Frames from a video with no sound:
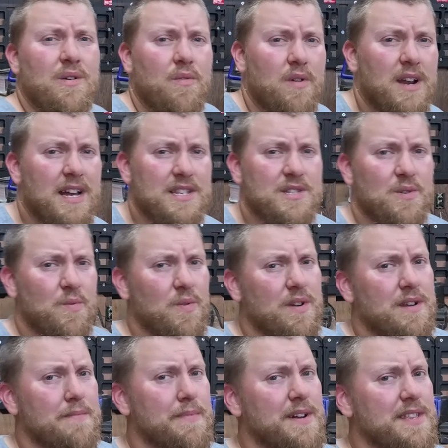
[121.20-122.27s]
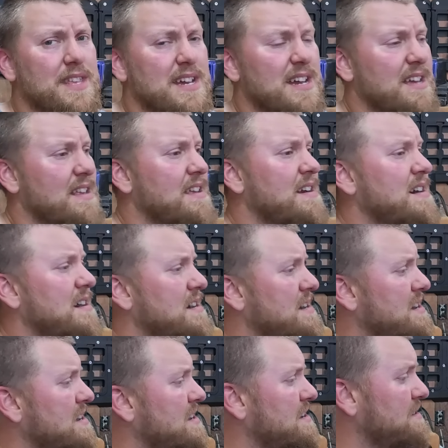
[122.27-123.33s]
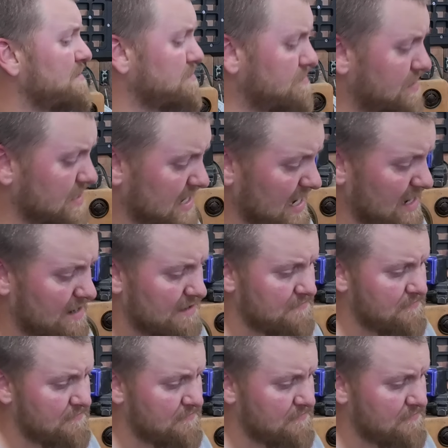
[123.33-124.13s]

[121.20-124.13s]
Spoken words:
we're not too worried about that. But yeah,